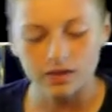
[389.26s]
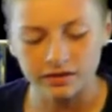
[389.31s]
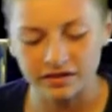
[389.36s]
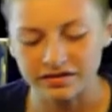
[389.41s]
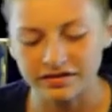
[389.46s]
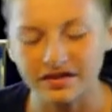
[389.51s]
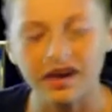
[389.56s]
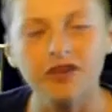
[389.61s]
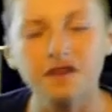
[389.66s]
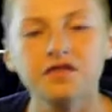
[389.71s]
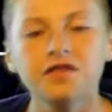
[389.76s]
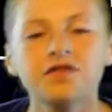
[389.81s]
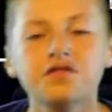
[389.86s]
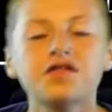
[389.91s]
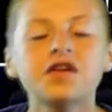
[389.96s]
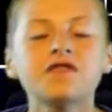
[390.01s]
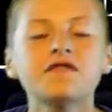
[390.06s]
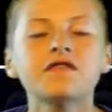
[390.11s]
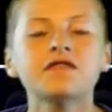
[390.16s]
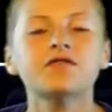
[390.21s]
The Texans
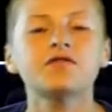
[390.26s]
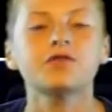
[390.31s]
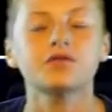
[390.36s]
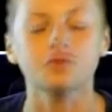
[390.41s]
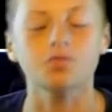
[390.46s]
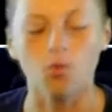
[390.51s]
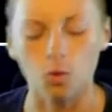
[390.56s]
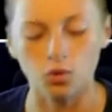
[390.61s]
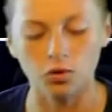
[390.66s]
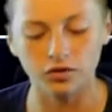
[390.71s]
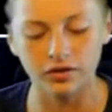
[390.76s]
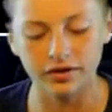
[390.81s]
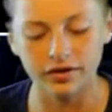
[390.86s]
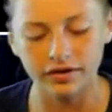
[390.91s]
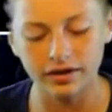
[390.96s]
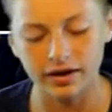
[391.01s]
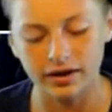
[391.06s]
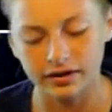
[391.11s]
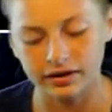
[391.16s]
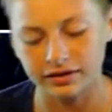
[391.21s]
defense versus
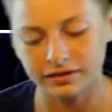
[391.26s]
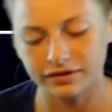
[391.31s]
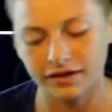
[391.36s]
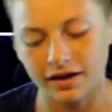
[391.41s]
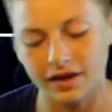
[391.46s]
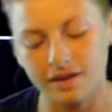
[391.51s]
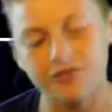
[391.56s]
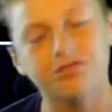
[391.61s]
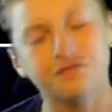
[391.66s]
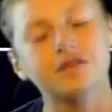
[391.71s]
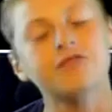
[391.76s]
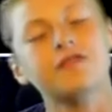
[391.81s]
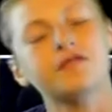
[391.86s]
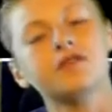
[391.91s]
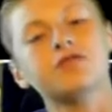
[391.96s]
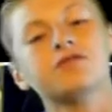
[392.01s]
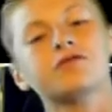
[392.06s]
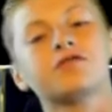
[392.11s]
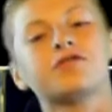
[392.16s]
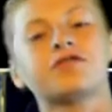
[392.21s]
Oakland and the Titans
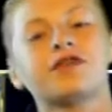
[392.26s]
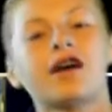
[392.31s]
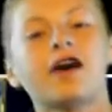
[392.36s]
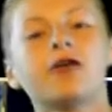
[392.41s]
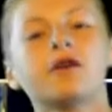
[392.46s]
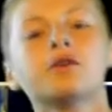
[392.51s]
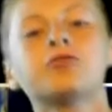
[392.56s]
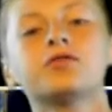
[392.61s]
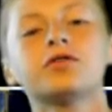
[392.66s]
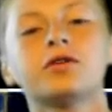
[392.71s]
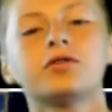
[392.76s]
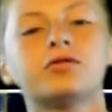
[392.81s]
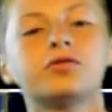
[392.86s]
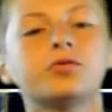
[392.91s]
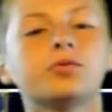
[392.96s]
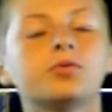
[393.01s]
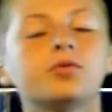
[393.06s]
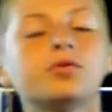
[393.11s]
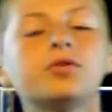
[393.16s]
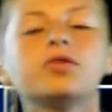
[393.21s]
defense versus Dallas are
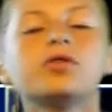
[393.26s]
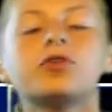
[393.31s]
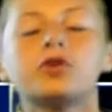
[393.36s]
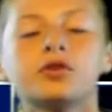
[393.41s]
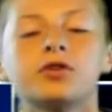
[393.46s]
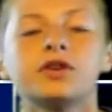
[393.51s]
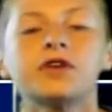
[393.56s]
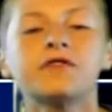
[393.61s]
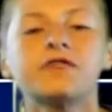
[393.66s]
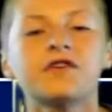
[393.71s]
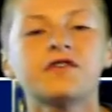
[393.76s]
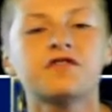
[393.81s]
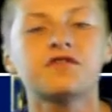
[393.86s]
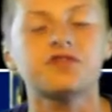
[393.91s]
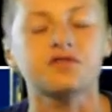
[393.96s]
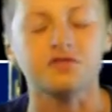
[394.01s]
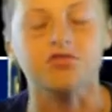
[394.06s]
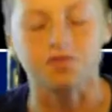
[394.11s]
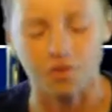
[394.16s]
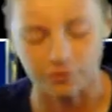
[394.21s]
2 good
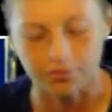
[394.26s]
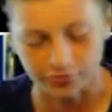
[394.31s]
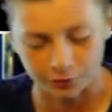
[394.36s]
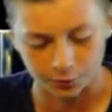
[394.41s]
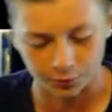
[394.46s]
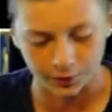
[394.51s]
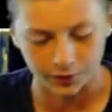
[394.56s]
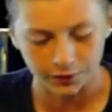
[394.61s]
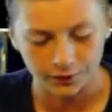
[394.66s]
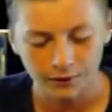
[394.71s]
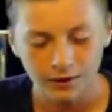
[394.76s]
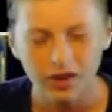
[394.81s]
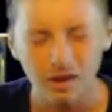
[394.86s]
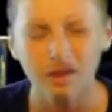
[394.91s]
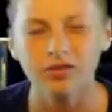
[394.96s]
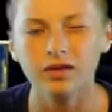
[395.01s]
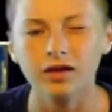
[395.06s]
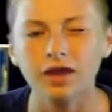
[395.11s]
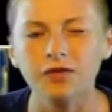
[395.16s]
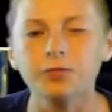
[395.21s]
defenses to start this week.
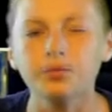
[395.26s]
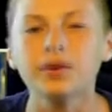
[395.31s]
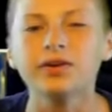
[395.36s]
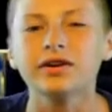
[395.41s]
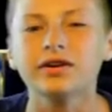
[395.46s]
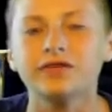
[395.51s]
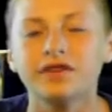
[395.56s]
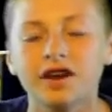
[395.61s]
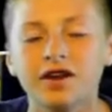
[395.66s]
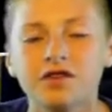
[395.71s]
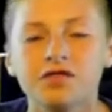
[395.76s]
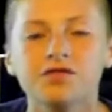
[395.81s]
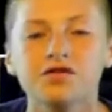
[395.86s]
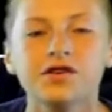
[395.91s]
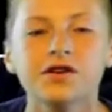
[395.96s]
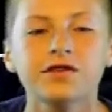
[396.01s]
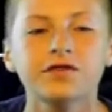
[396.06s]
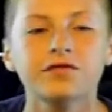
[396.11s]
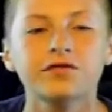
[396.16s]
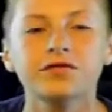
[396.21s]
Last week, the
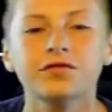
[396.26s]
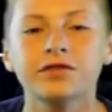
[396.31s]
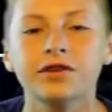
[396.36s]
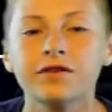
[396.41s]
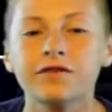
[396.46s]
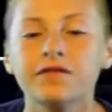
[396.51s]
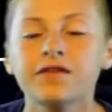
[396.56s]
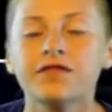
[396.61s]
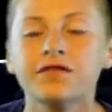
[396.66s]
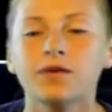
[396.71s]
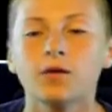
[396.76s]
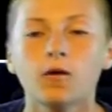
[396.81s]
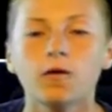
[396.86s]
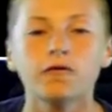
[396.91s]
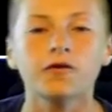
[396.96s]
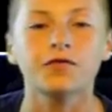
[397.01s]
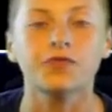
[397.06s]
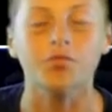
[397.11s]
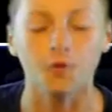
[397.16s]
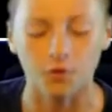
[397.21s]
Texans defense had
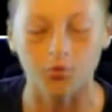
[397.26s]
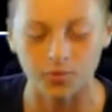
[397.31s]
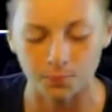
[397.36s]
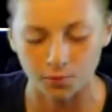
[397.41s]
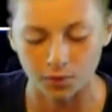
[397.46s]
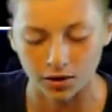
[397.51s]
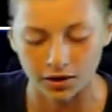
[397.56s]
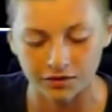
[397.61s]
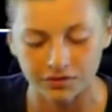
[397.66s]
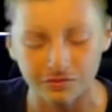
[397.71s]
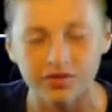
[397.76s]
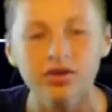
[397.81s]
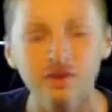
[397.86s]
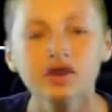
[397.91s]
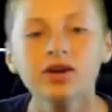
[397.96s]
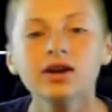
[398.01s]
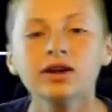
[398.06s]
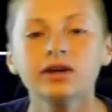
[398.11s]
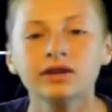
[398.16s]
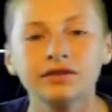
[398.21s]
over 30 points,
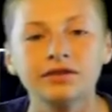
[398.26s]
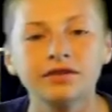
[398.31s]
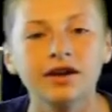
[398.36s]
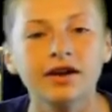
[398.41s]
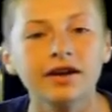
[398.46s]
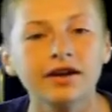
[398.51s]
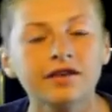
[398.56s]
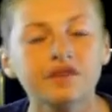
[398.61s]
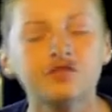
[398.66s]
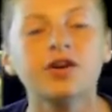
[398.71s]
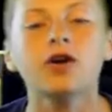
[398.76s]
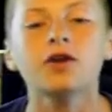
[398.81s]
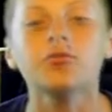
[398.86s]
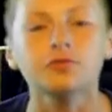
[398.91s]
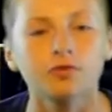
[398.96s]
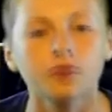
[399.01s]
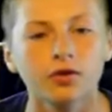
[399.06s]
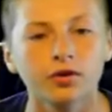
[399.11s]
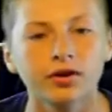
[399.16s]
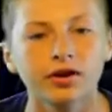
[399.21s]
and the Titans held
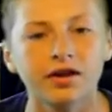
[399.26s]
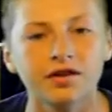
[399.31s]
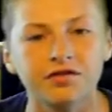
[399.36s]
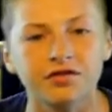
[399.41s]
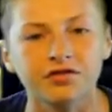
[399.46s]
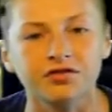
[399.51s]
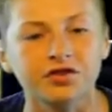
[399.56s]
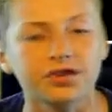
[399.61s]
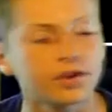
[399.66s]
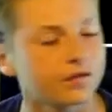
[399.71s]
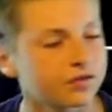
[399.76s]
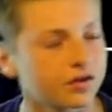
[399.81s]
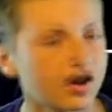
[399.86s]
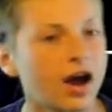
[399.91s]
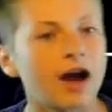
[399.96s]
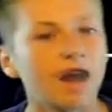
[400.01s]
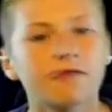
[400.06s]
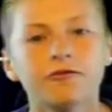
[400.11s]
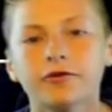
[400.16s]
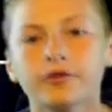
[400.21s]
their own against the Chiefs.
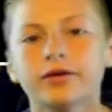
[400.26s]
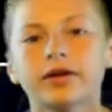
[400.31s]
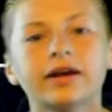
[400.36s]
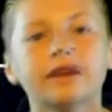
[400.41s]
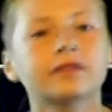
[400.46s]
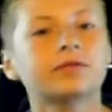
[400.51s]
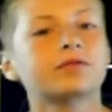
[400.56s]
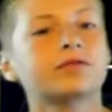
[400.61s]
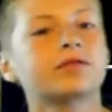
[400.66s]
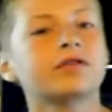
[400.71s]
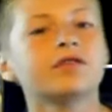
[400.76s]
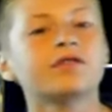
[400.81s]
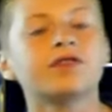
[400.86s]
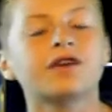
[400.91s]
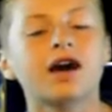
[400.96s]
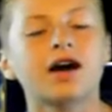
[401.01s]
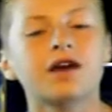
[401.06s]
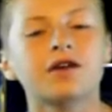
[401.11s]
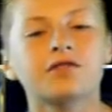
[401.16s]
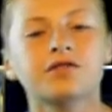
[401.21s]
I really like these
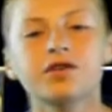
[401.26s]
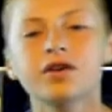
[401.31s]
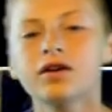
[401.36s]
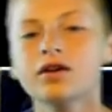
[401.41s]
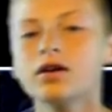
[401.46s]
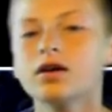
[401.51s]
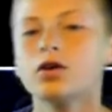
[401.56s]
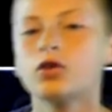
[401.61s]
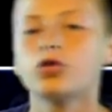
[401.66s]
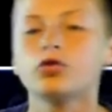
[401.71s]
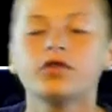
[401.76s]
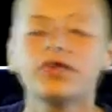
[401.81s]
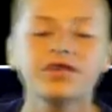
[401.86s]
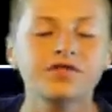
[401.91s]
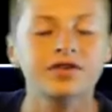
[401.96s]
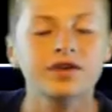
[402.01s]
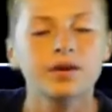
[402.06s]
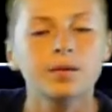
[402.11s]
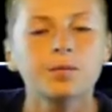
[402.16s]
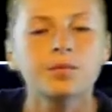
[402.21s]
guys, or these
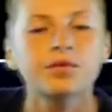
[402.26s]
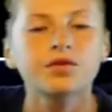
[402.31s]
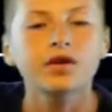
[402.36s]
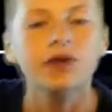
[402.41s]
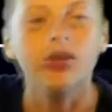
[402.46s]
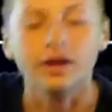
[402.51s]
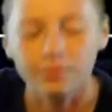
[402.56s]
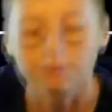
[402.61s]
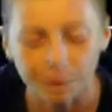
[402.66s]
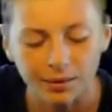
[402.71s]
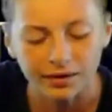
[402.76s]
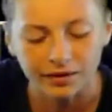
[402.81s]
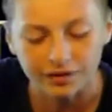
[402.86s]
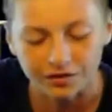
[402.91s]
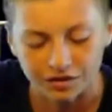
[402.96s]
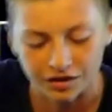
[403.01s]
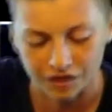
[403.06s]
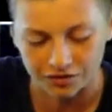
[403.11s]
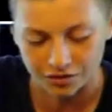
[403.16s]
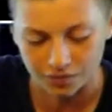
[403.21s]
teams, and pick
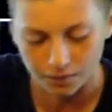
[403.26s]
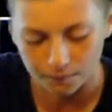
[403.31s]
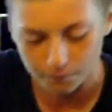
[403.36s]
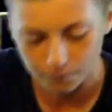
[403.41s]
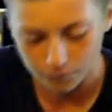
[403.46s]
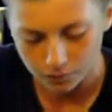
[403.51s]
these guys up.